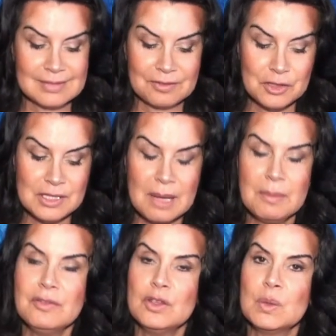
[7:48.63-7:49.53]
For some
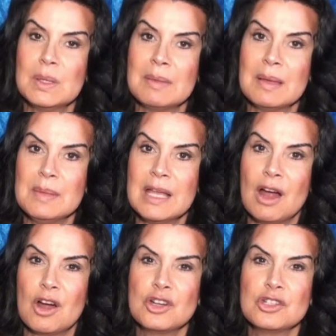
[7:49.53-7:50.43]
of you, it may be
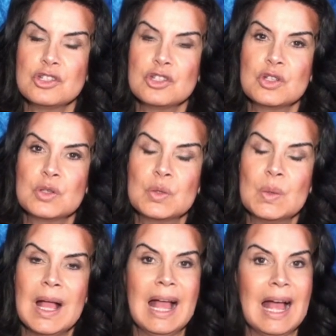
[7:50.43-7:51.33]
hard
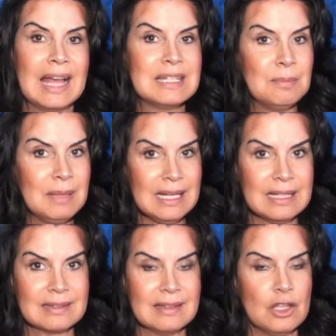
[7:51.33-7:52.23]
to admit
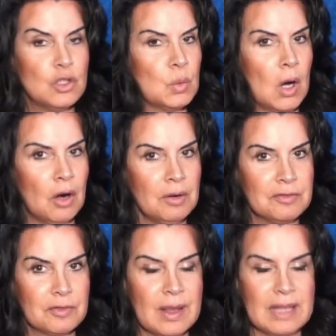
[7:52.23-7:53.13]
it, that you are
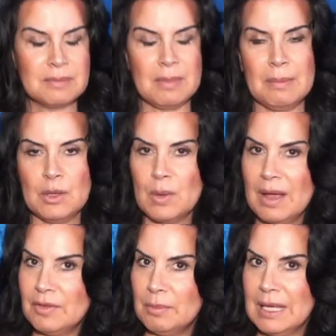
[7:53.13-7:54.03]
afraid. Maybe you
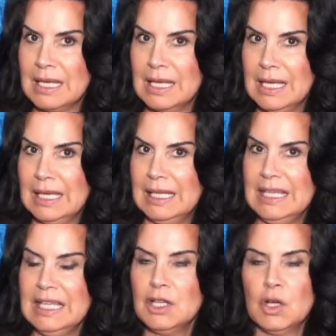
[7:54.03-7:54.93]
have a big
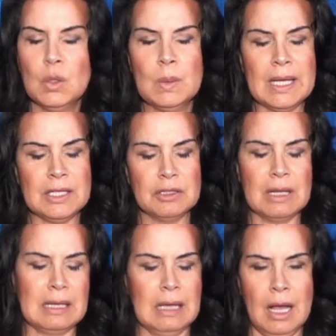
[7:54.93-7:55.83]
ego and you're
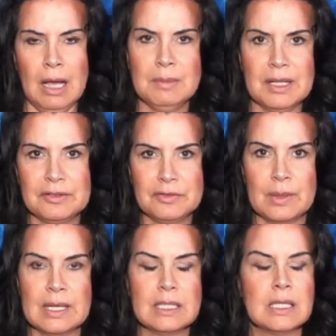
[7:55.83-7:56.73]
like, I'm not
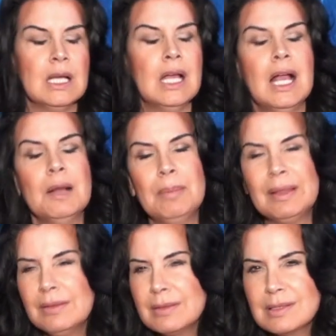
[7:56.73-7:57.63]
afraid.
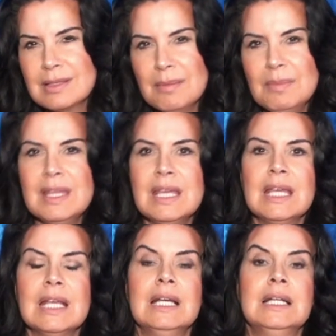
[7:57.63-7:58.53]
But there's
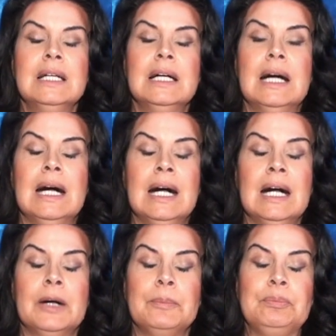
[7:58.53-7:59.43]
something
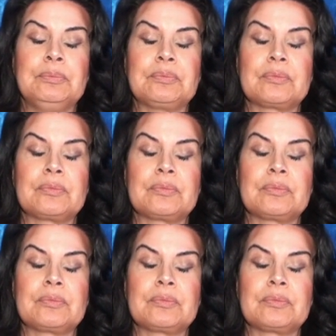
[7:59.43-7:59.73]
um,